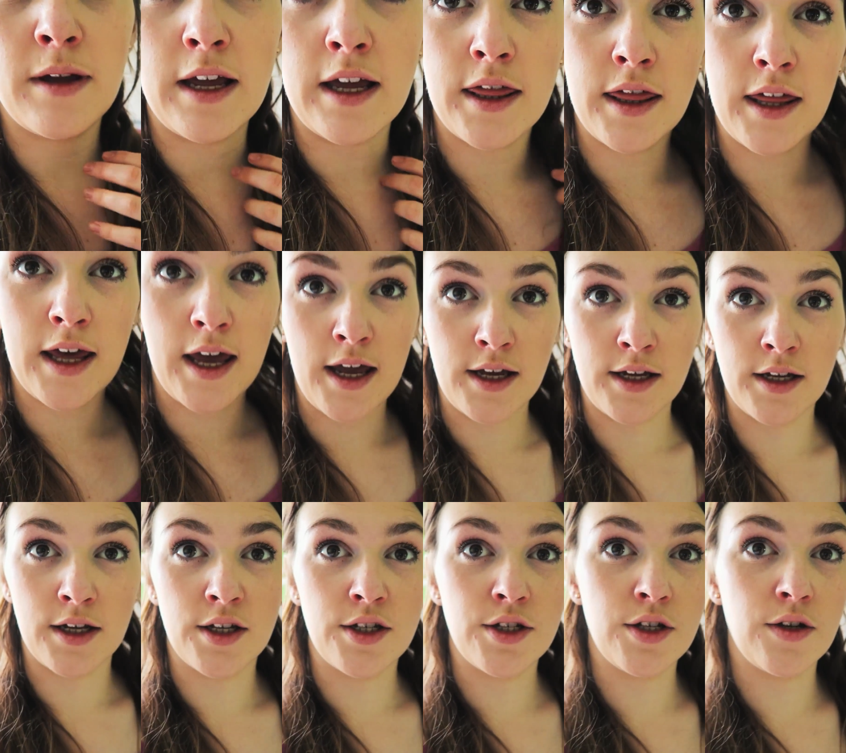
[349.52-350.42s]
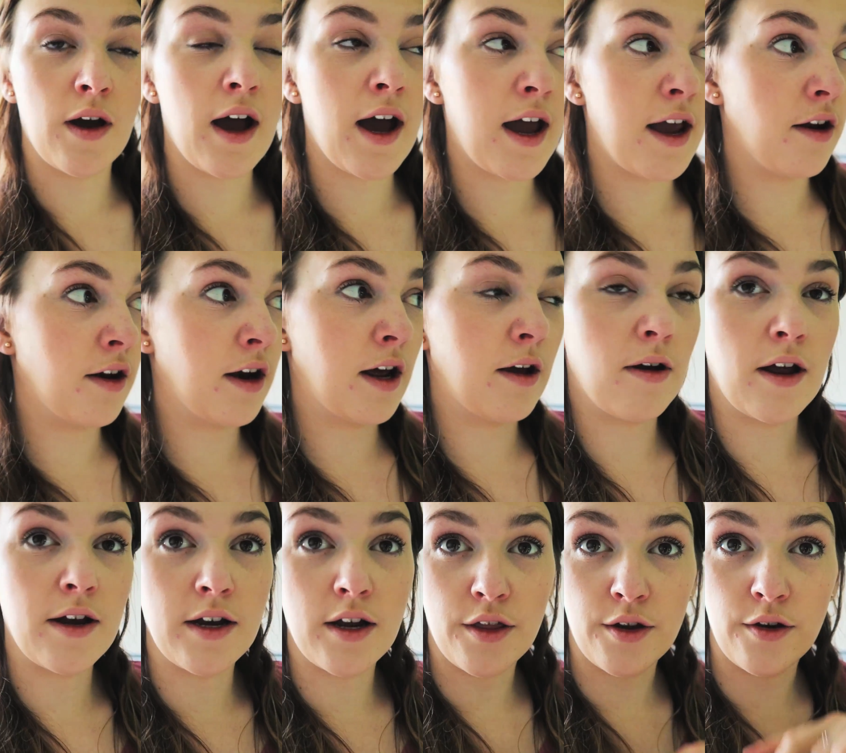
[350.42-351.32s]
Meat Thing to hire
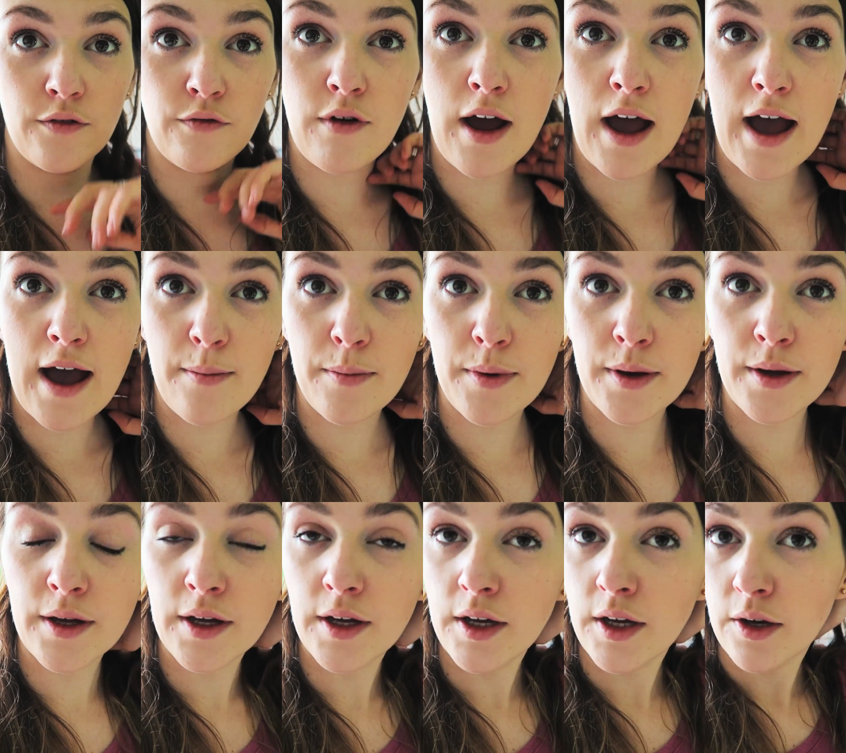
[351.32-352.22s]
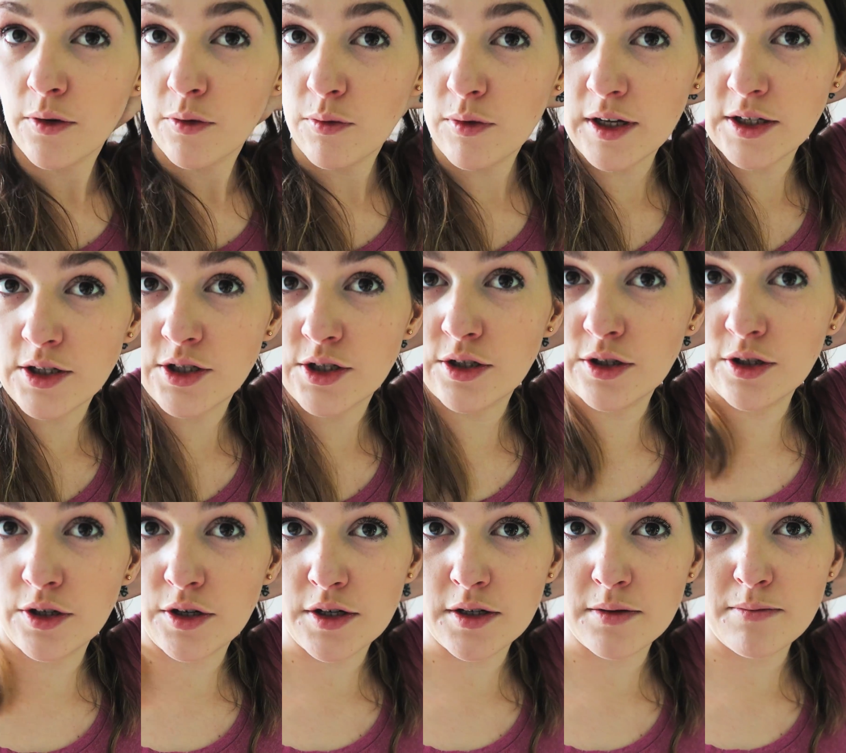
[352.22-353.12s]
out another wrap, which
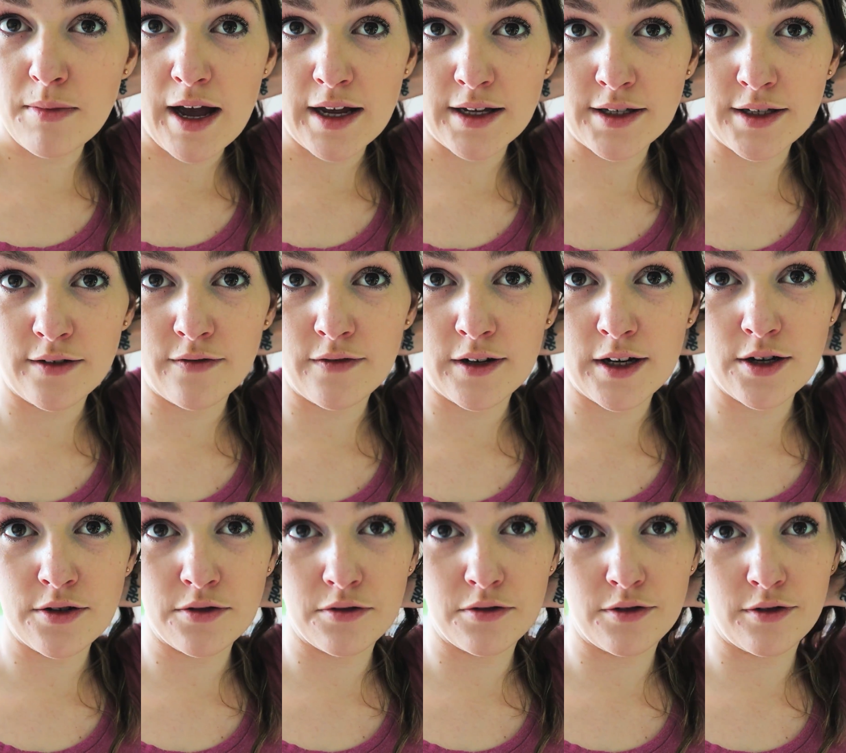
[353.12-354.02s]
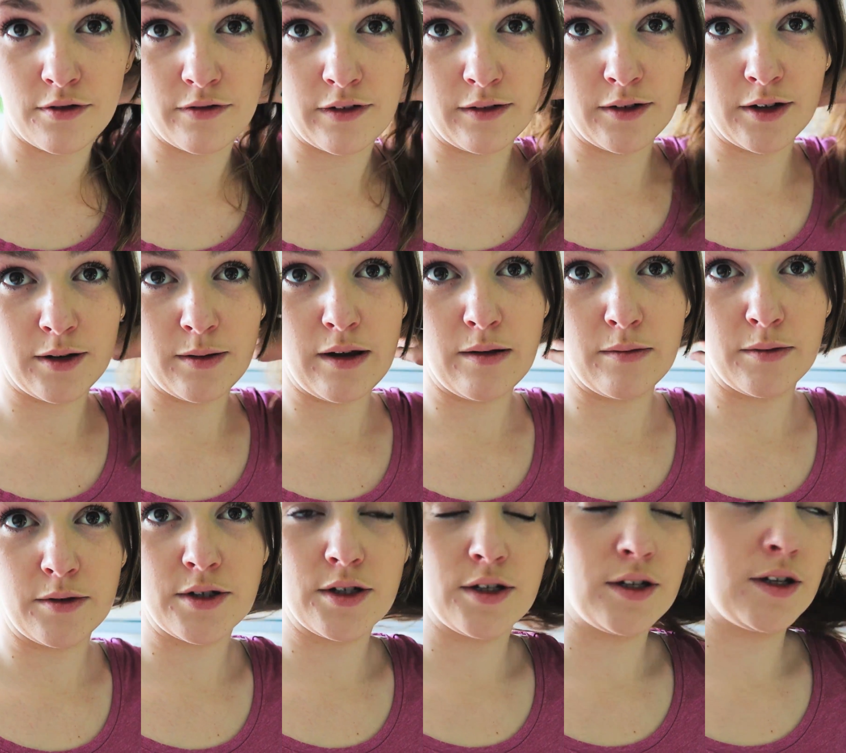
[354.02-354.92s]
looks massive and I don't know if I'm going to be
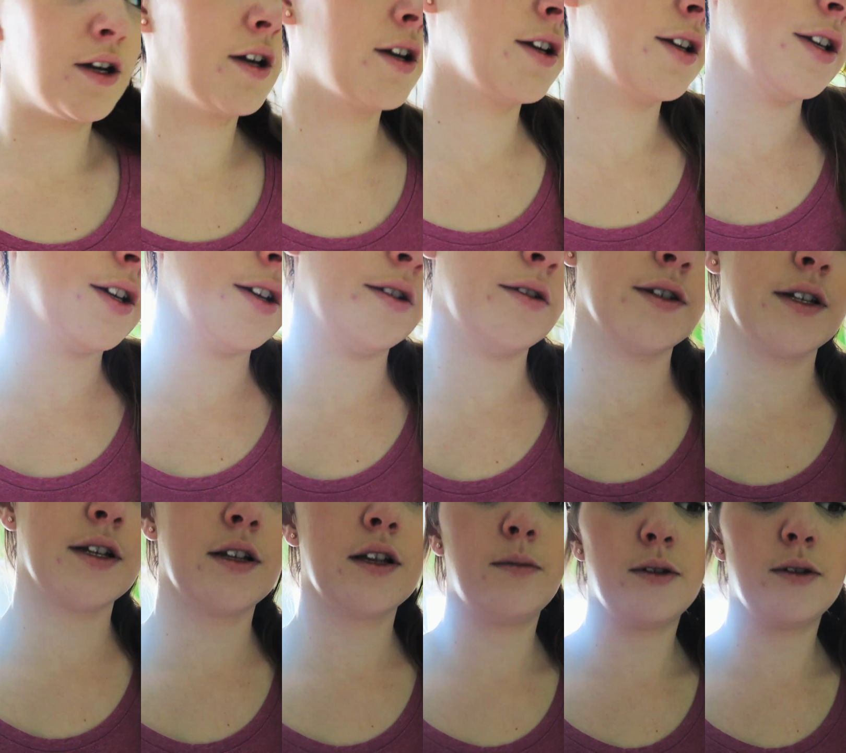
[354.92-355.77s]
able to use it.